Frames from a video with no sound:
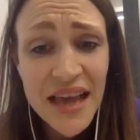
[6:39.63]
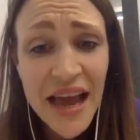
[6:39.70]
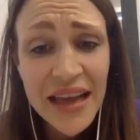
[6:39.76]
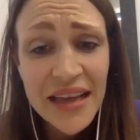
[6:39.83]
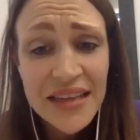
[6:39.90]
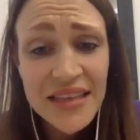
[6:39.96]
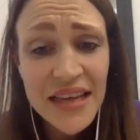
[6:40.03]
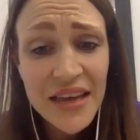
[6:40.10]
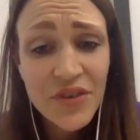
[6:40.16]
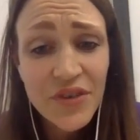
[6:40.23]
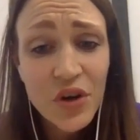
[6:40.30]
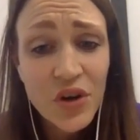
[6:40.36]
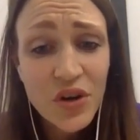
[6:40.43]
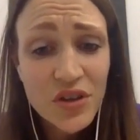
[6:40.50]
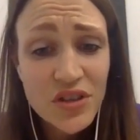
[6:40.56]
And if
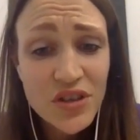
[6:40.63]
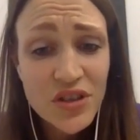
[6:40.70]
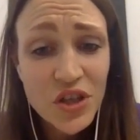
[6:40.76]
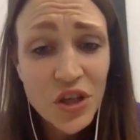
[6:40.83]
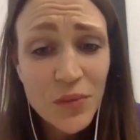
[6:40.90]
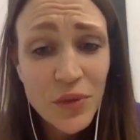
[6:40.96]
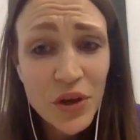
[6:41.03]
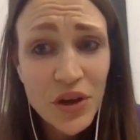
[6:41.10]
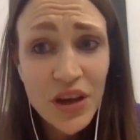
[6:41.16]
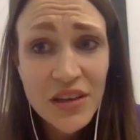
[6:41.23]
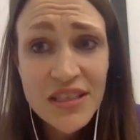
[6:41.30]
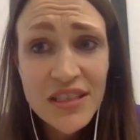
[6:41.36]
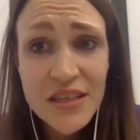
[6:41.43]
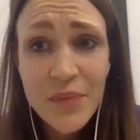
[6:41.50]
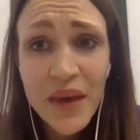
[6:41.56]
you're on Zoom, you
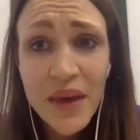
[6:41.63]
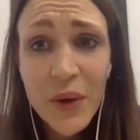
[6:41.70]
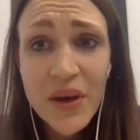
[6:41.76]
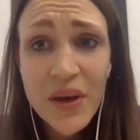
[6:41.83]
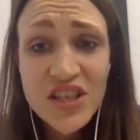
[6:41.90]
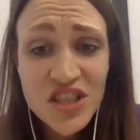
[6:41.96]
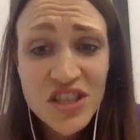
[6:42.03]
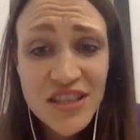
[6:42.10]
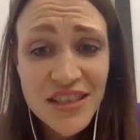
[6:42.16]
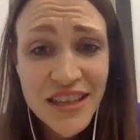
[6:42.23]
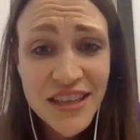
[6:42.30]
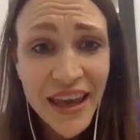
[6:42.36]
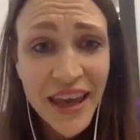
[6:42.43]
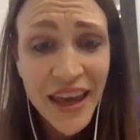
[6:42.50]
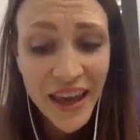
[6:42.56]
can submit questions
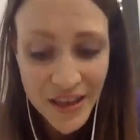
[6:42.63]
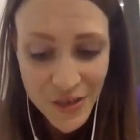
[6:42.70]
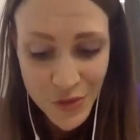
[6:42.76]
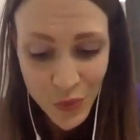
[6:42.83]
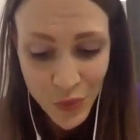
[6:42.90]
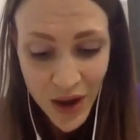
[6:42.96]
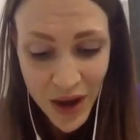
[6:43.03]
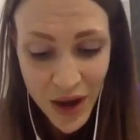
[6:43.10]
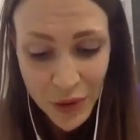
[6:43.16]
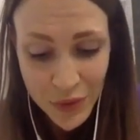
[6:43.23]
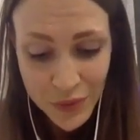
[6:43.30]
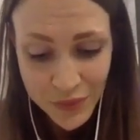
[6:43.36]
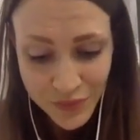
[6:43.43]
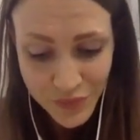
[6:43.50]
here as well.